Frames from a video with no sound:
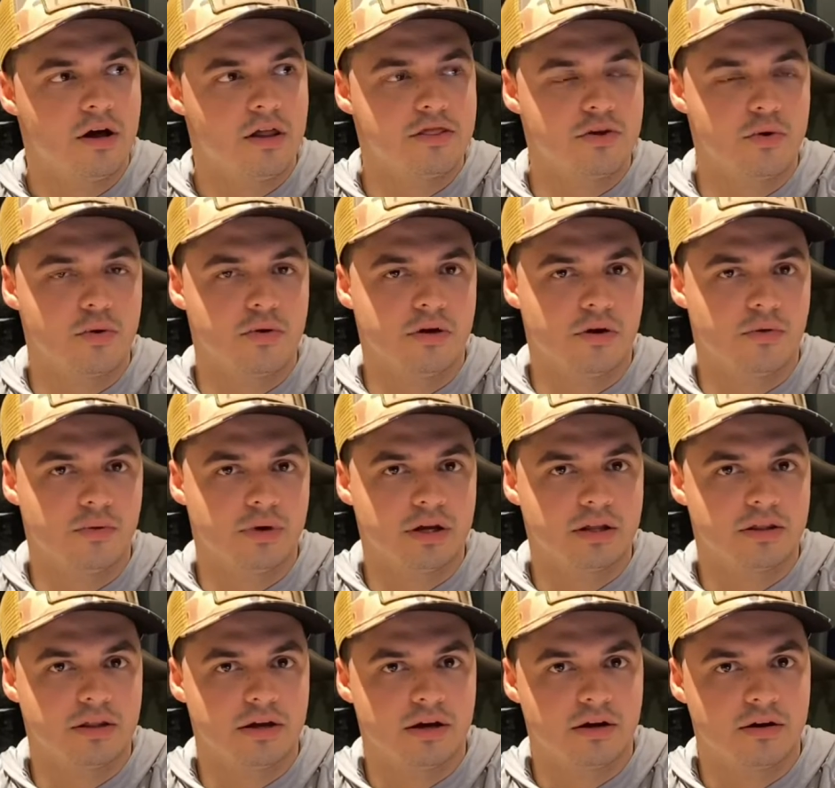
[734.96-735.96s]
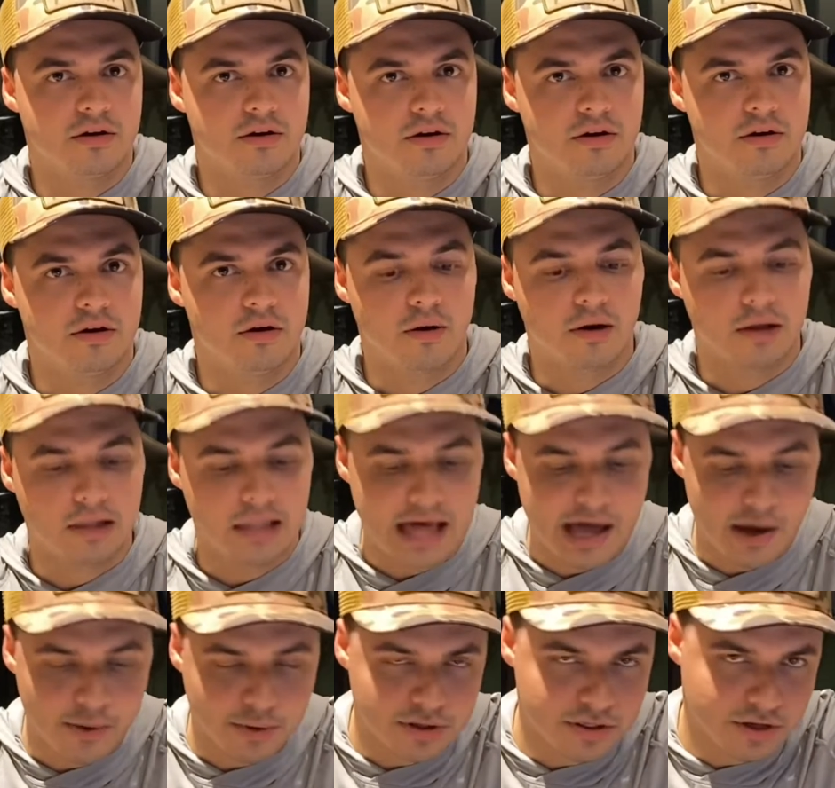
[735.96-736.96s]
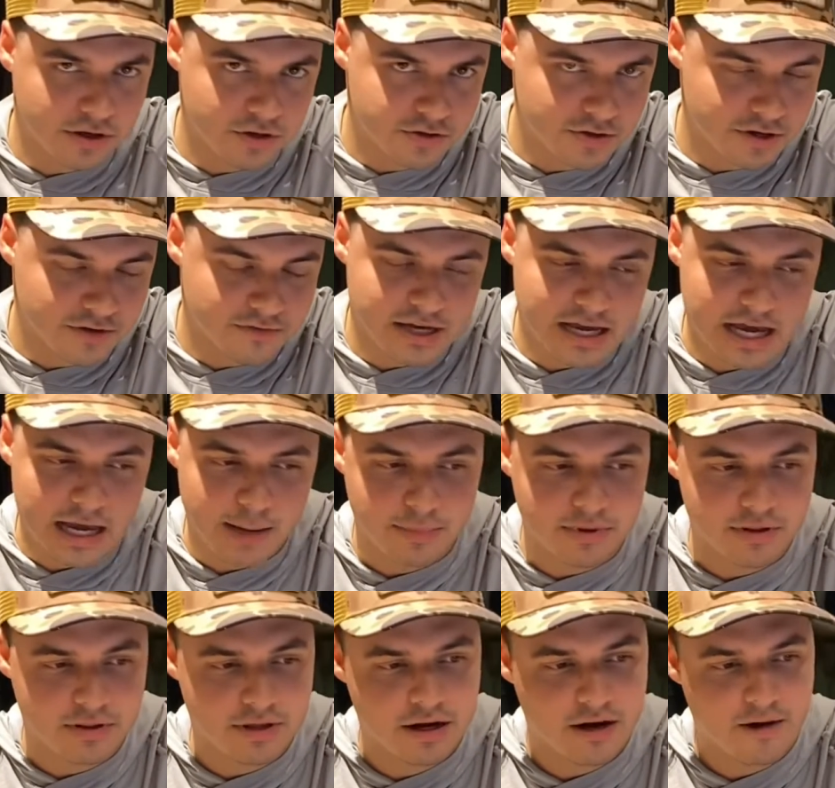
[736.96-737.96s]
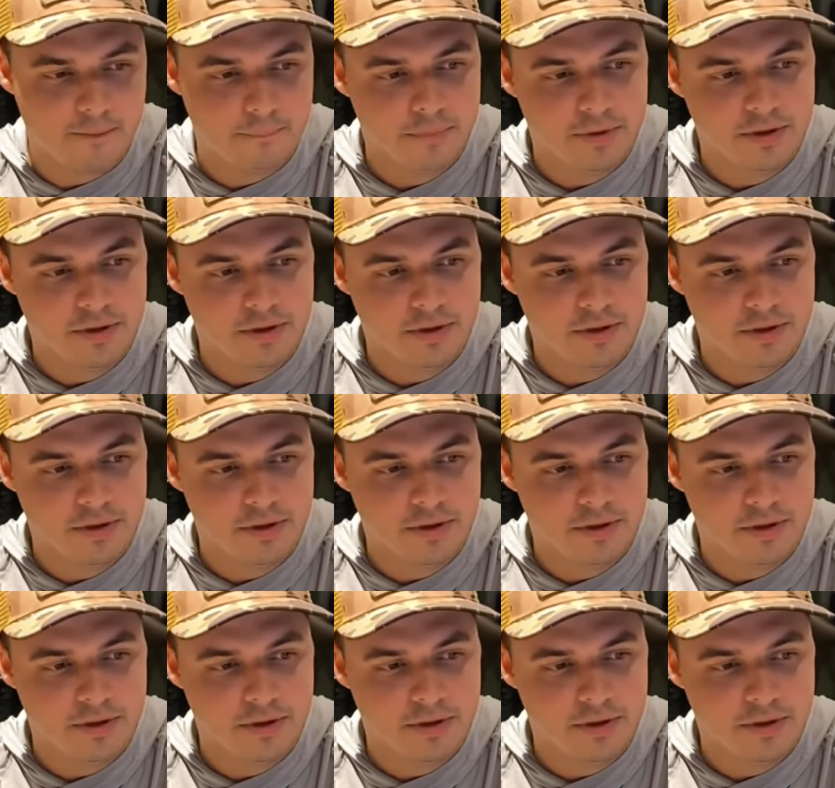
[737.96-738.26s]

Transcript: throwing their rig there or allowing their drift to happen there.